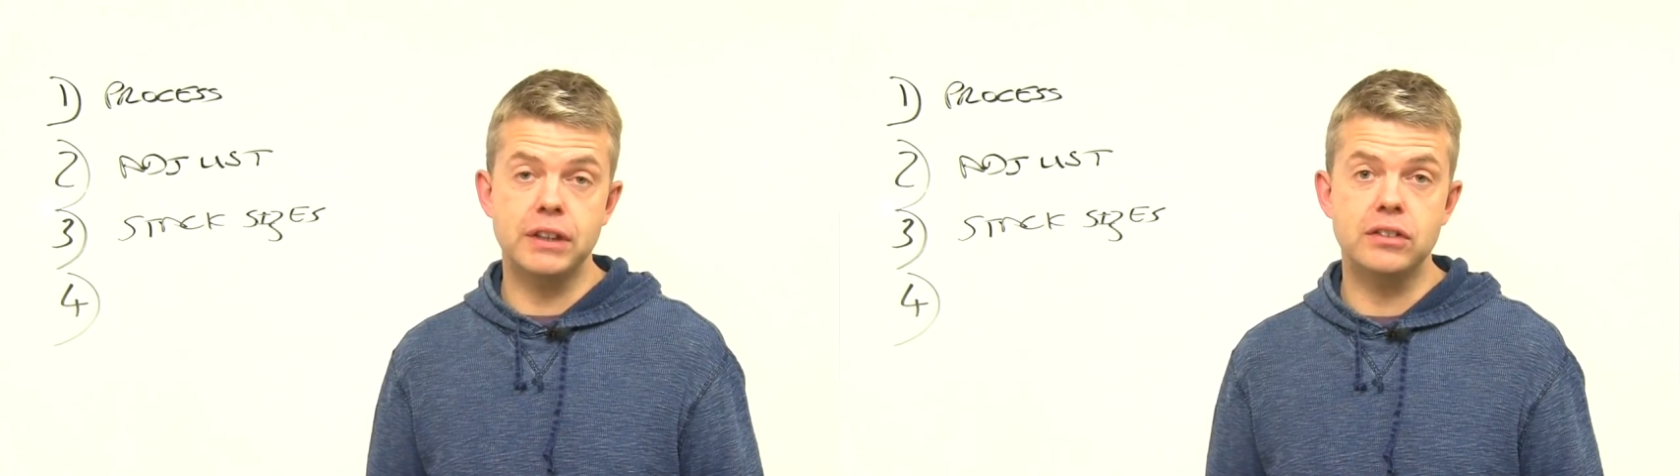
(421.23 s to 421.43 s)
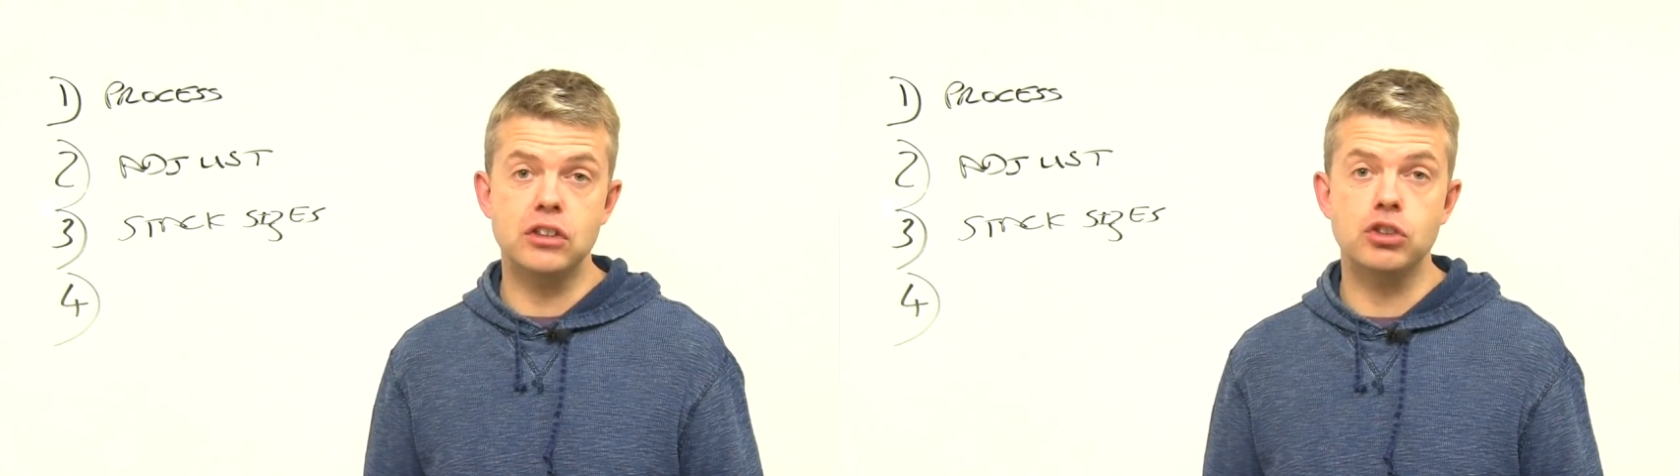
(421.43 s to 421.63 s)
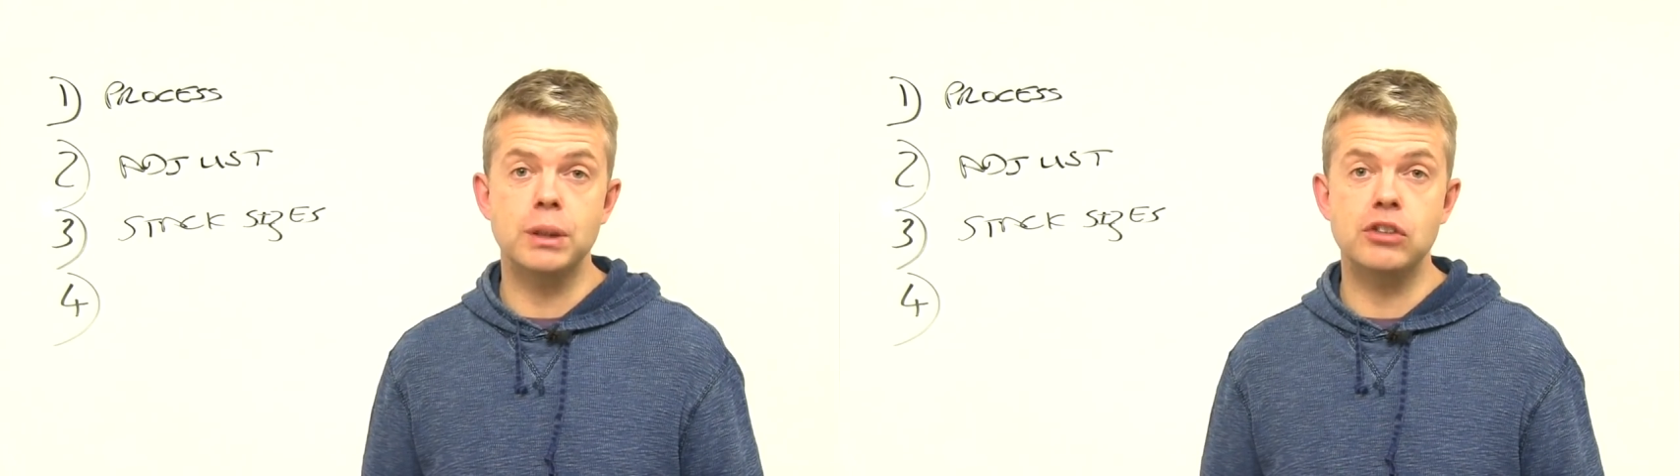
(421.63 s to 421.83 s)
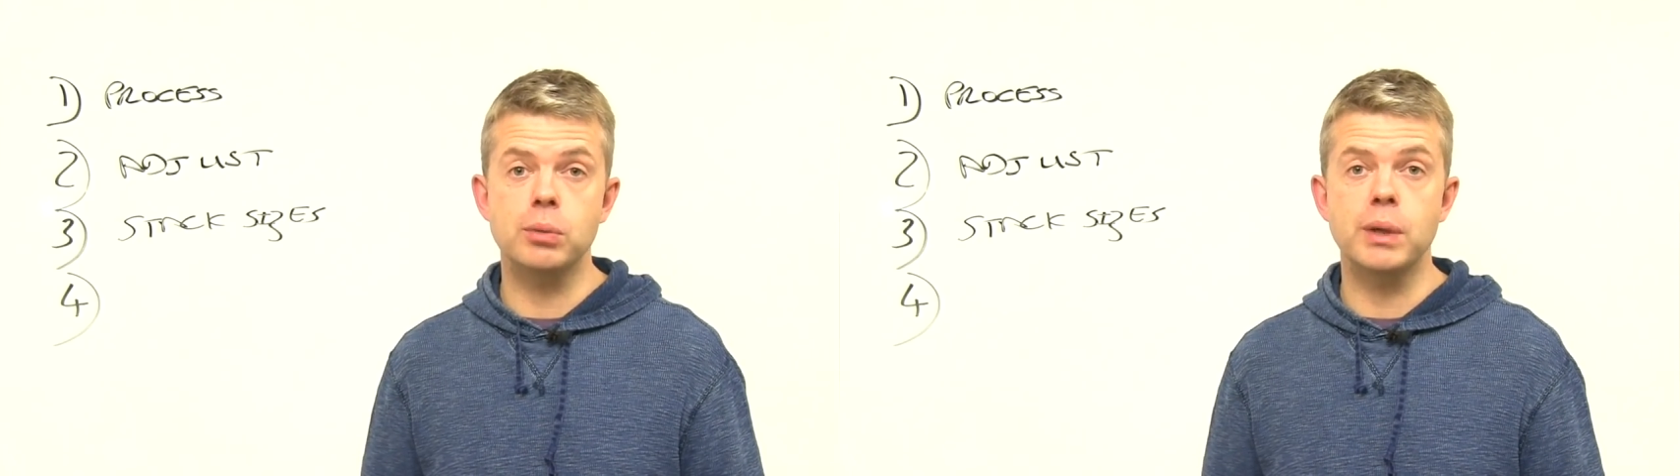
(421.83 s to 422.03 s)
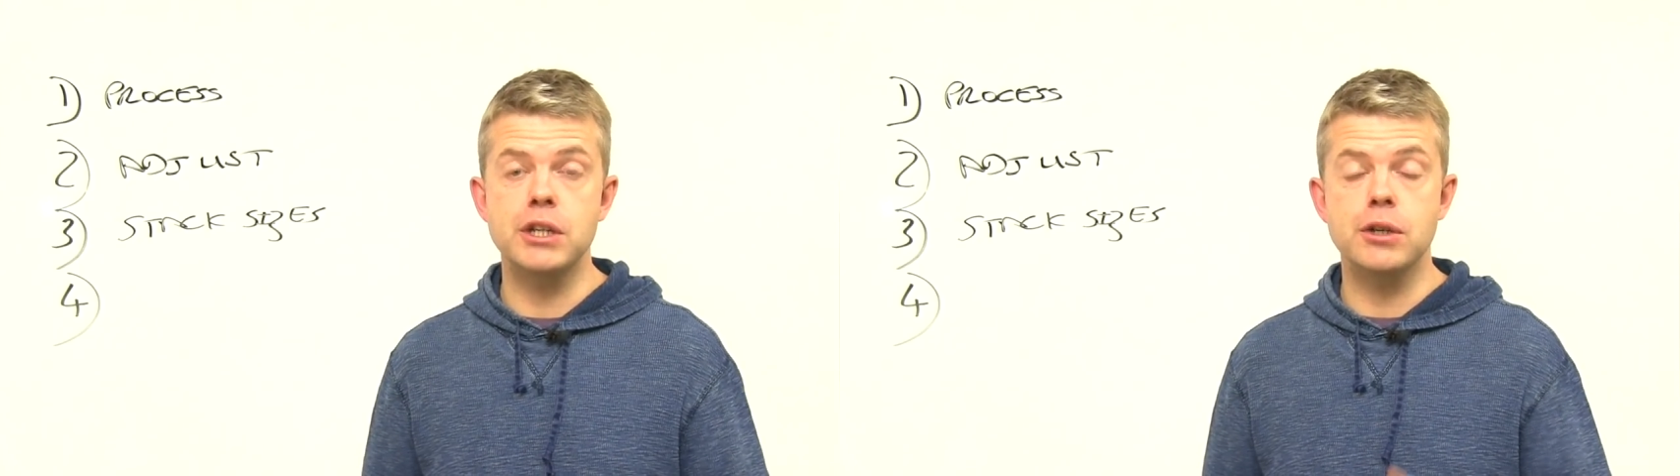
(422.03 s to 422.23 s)
in a
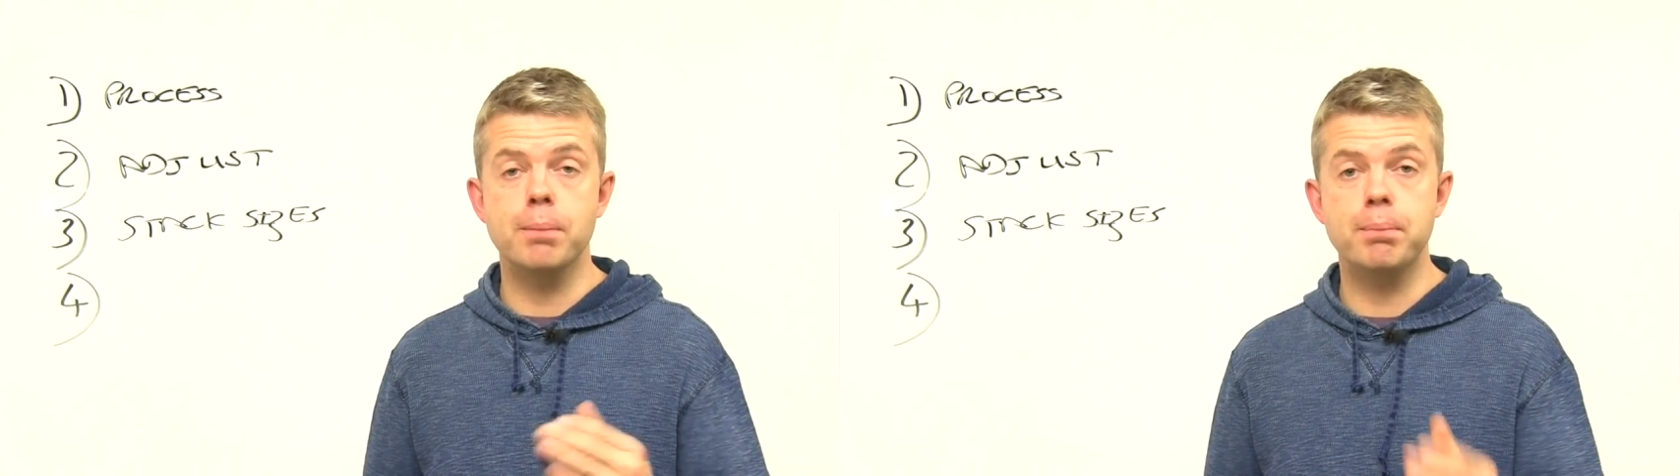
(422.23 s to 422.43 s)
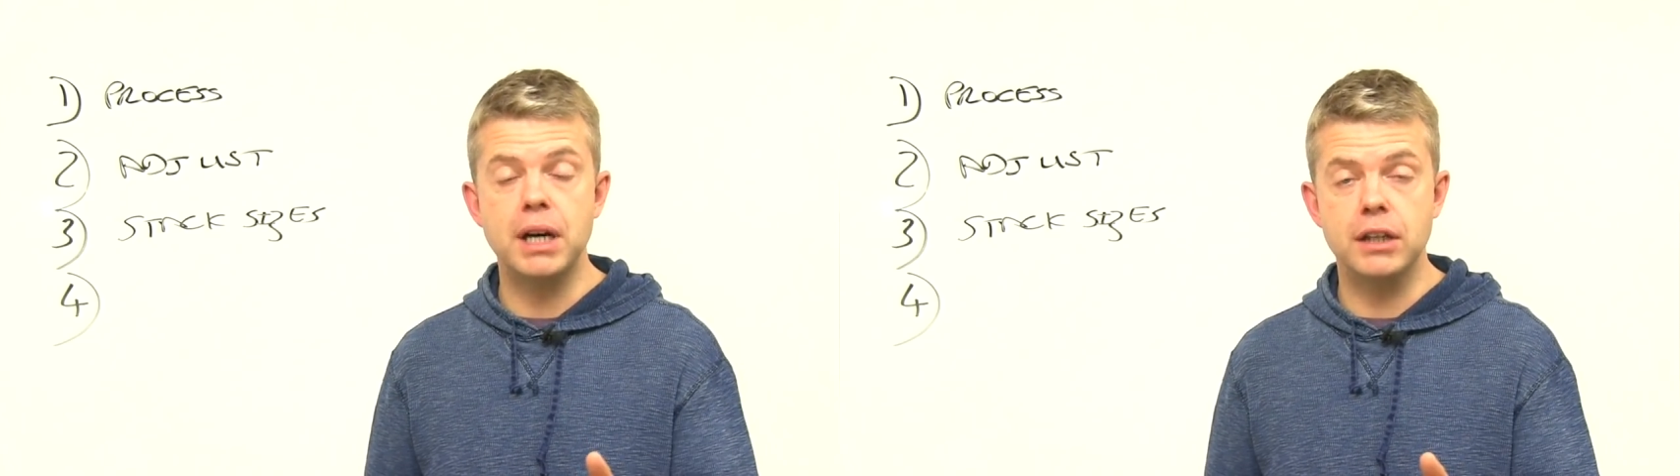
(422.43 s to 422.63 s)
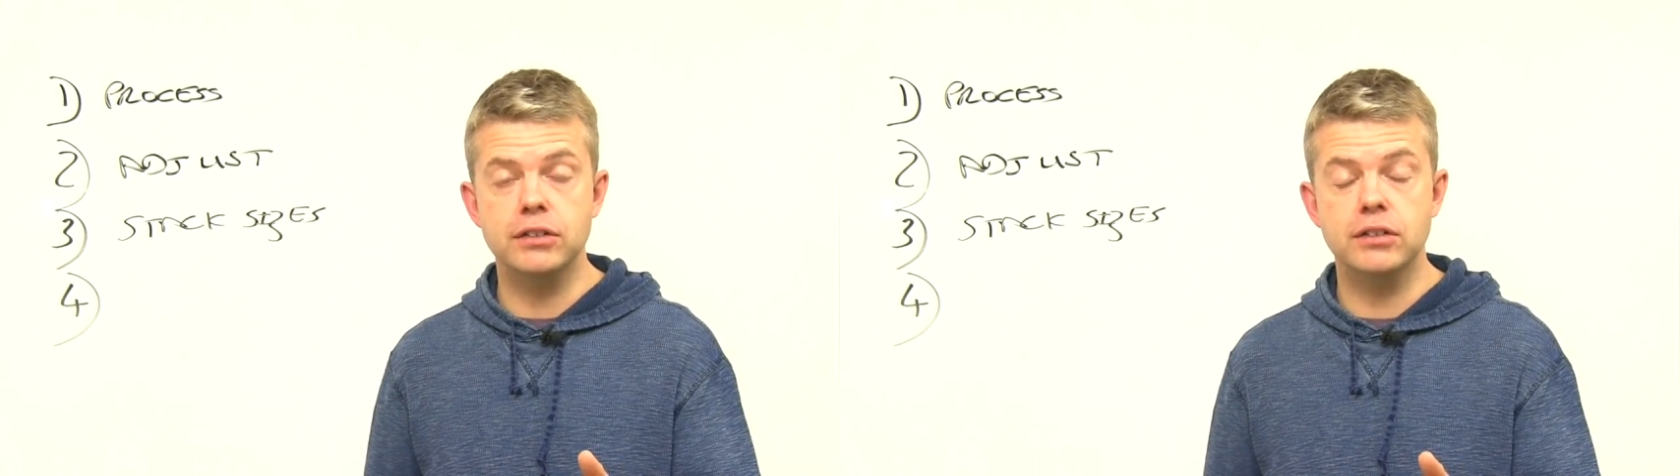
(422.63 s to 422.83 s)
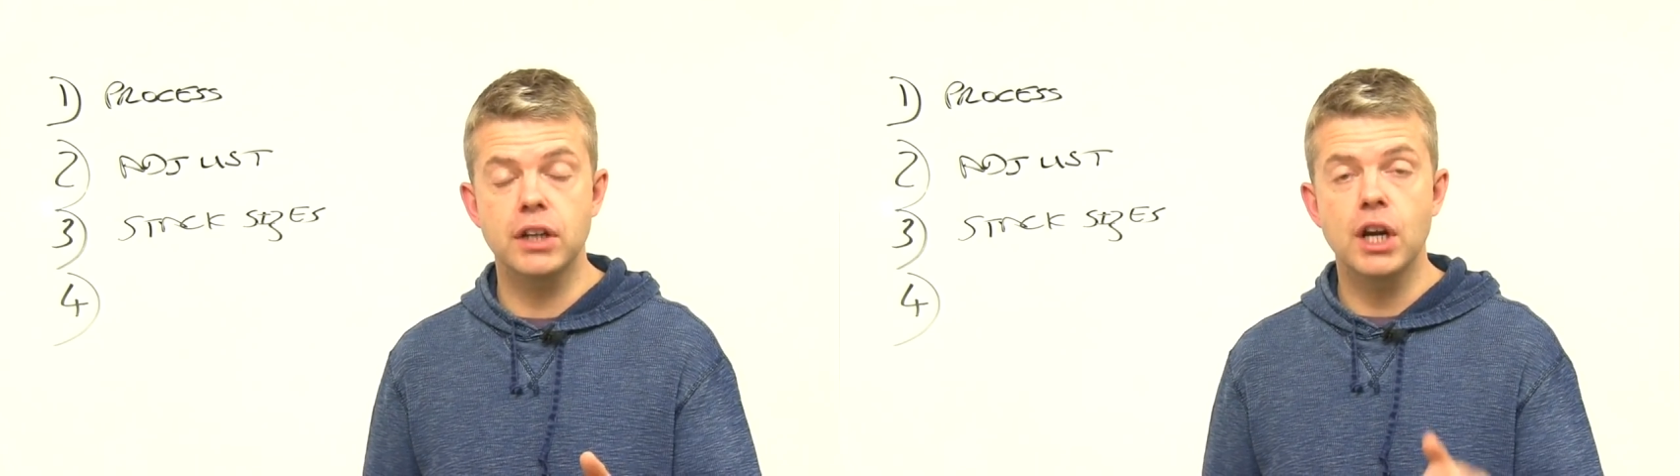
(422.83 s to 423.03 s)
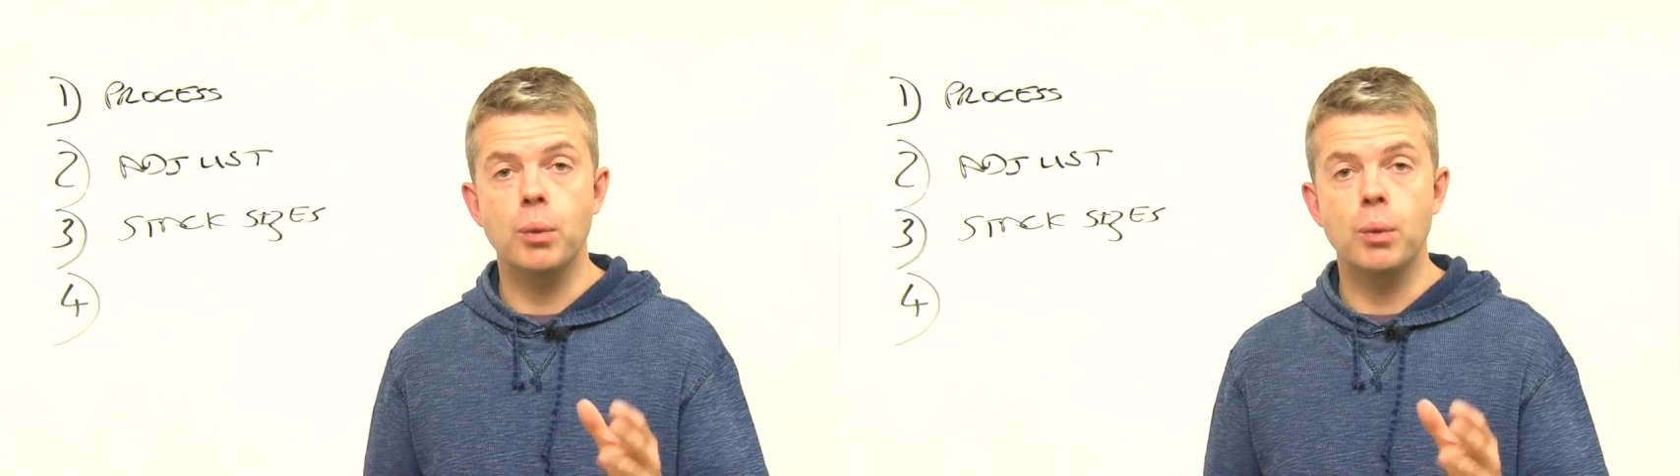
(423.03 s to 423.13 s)
situation where you can bust